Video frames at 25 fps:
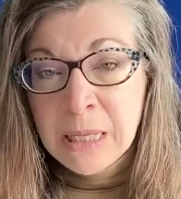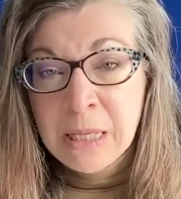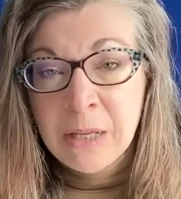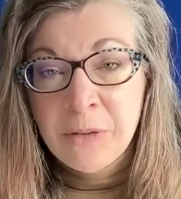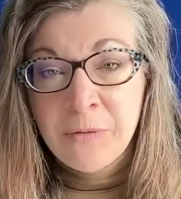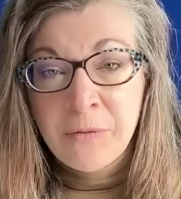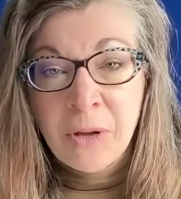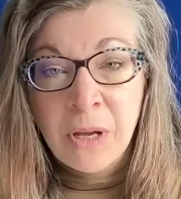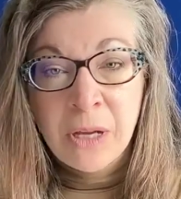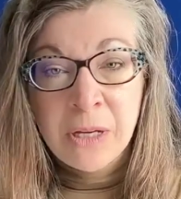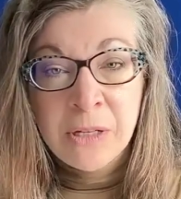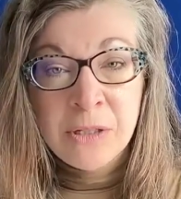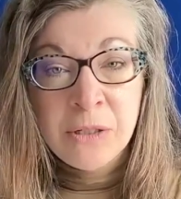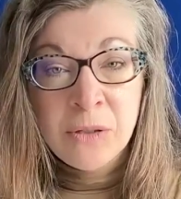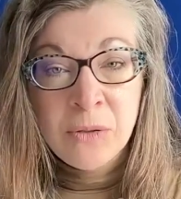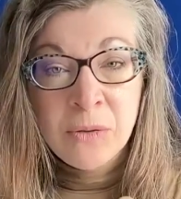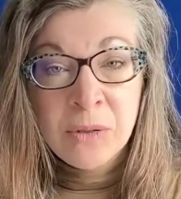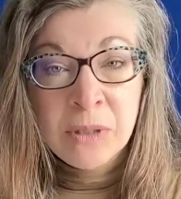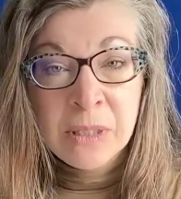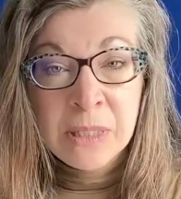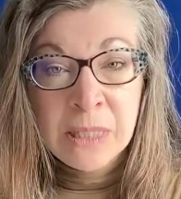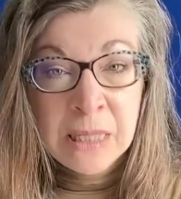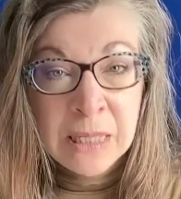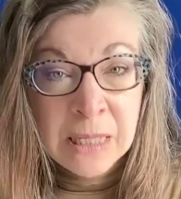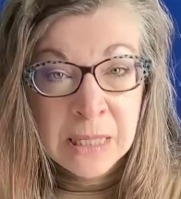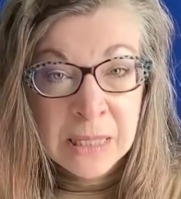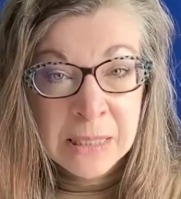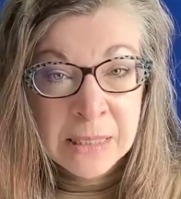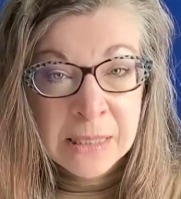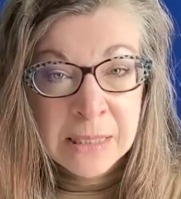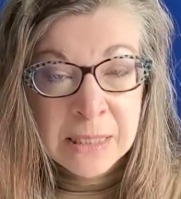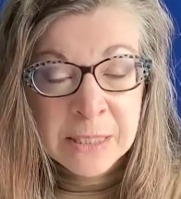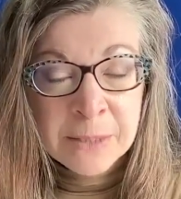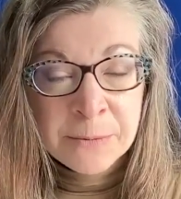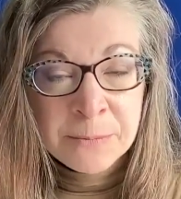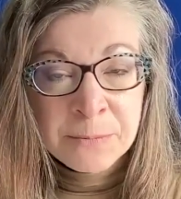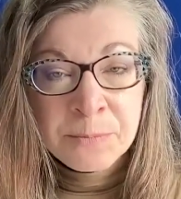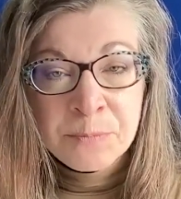If I do
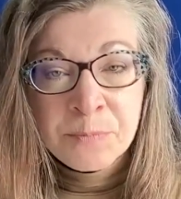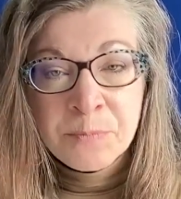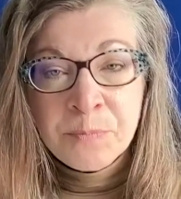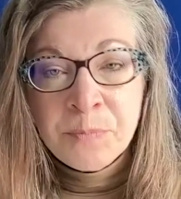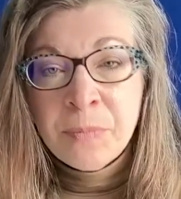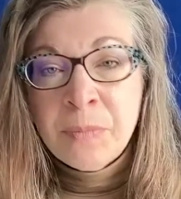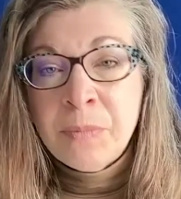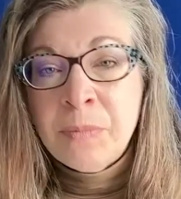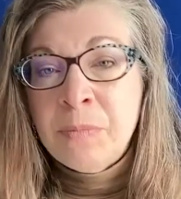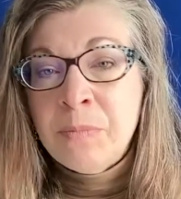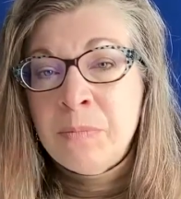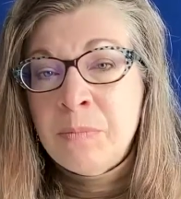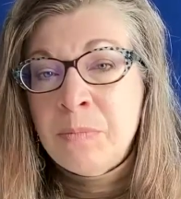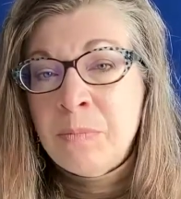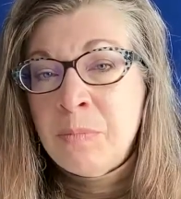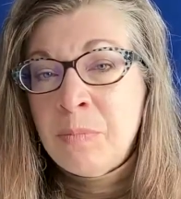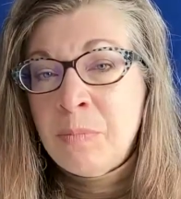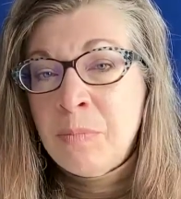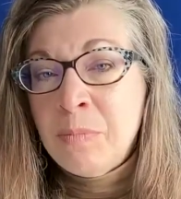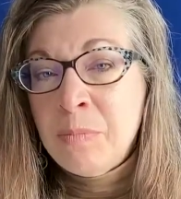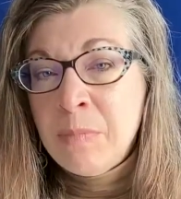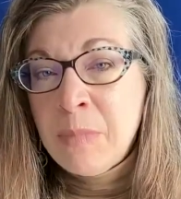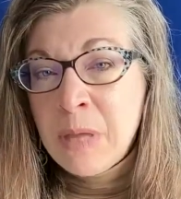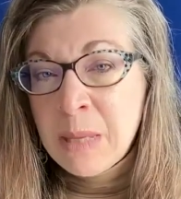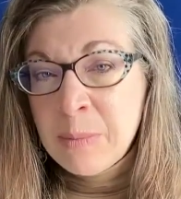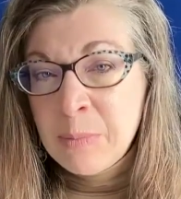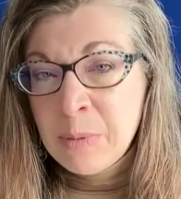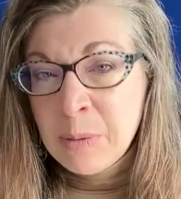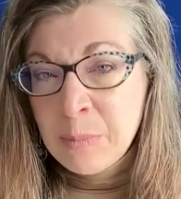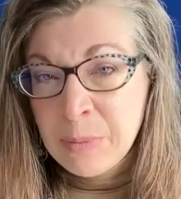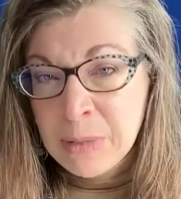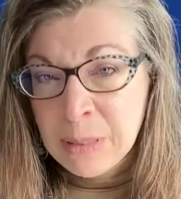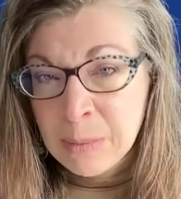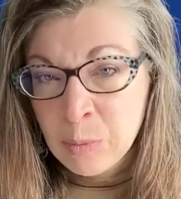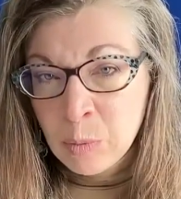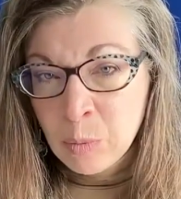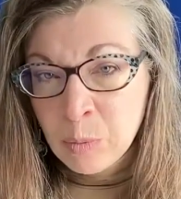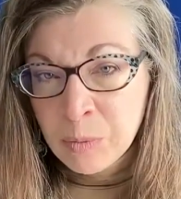this, maybe
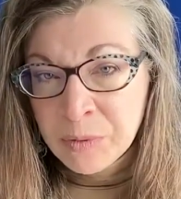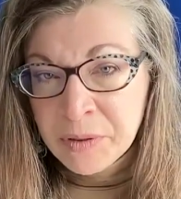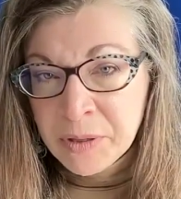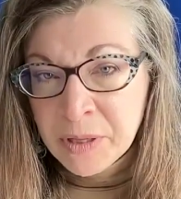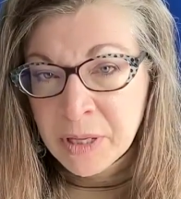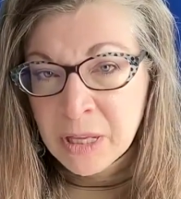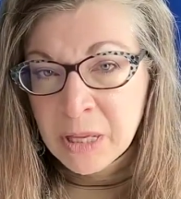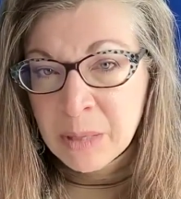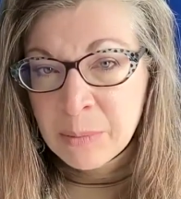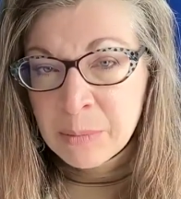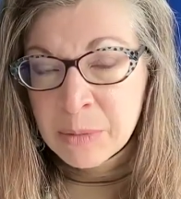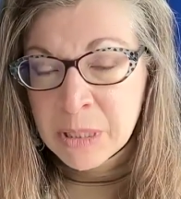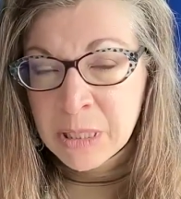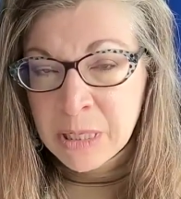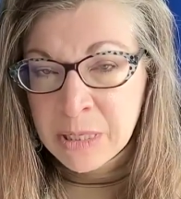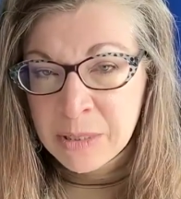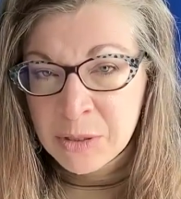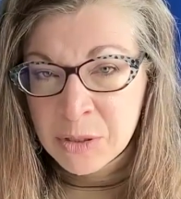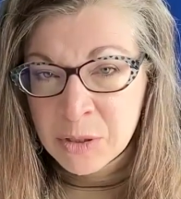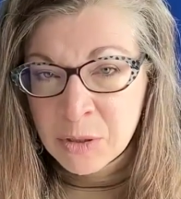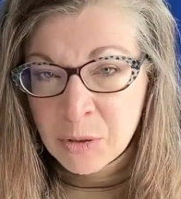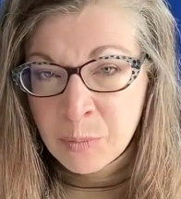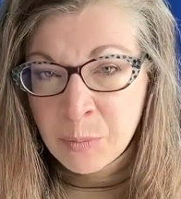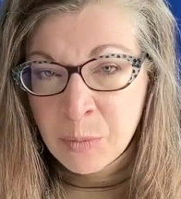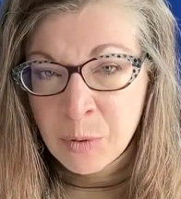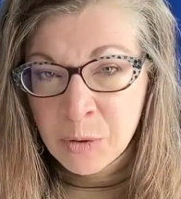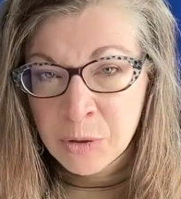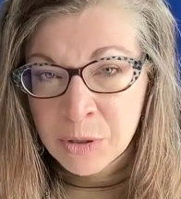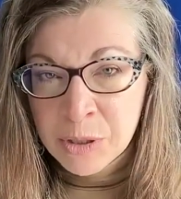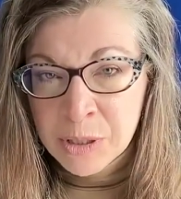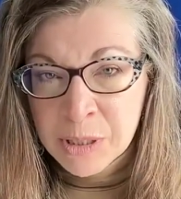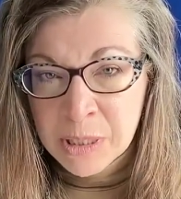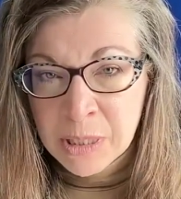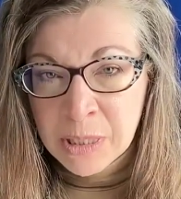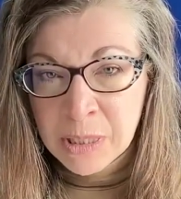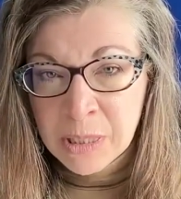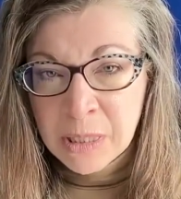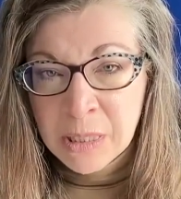people will think I'm a nicer
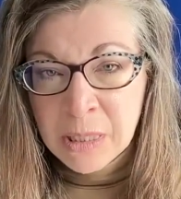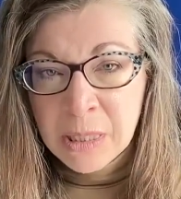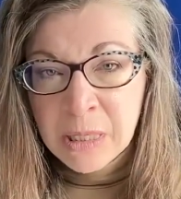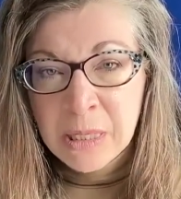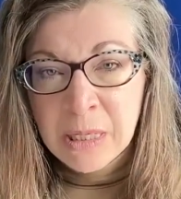person.